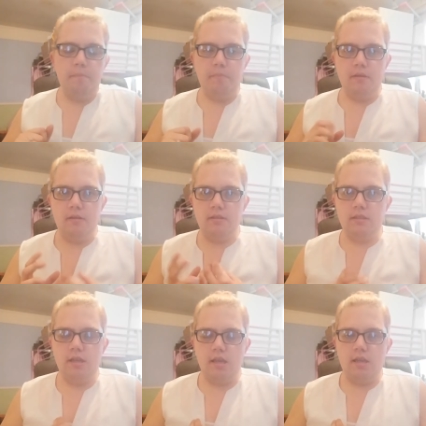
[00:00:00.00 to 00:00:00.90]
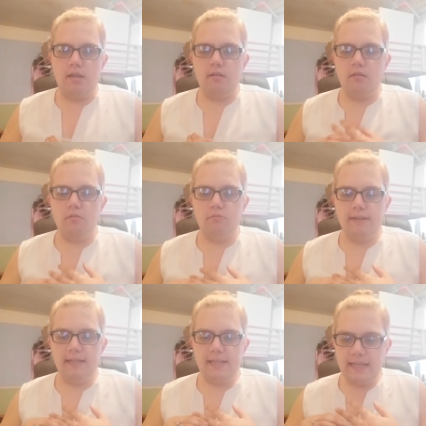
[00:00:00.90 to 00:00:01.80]
but they are
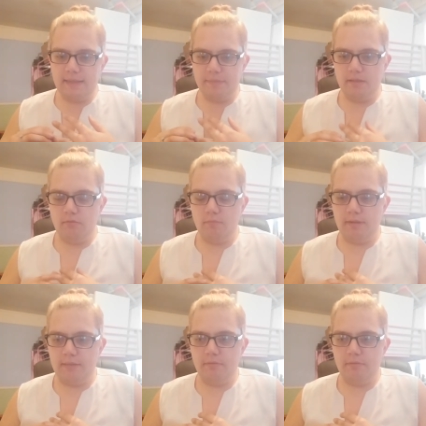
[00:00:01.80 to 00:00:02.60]
really happy with my